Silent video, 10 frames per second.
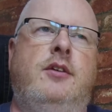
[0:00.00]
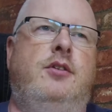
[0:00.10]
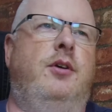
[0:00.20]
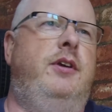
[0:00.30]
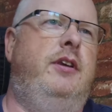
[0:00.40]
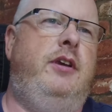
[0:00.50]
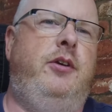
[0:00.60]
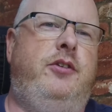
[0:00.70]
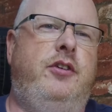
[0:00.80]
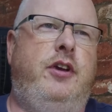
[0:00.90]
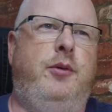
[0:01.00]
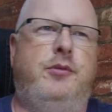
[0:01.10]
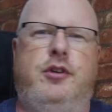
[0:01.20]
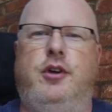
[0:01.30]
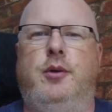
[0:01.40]
So you're new to
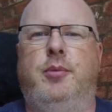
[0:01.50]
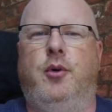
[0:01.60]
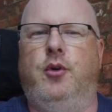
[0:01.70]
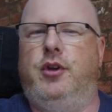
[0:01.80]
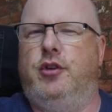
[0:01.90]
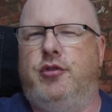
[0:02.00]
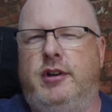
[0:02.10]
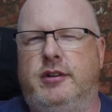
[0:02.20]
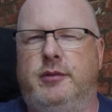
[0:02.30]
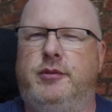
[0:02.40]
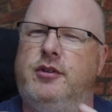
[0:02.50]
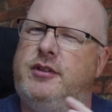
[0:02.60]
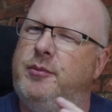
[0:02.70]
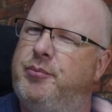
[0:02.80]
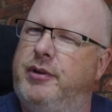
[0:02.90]
YouTube, or you're trying to
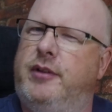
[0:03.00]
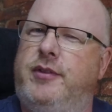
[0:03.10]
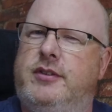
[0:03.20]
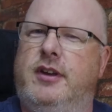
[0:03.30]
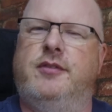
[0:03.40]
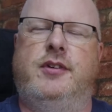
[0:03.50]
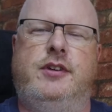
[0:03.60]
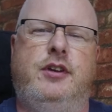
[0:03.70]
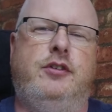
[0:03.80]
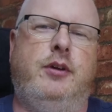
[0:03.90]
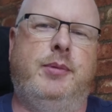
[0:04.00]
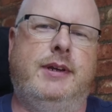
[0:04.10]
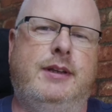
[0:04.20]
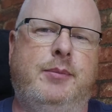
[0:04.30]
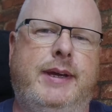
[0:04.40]
just improve yourself on YouTube a
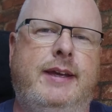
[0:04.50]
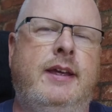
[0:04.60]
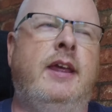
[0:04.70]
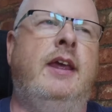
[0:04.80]
little bit,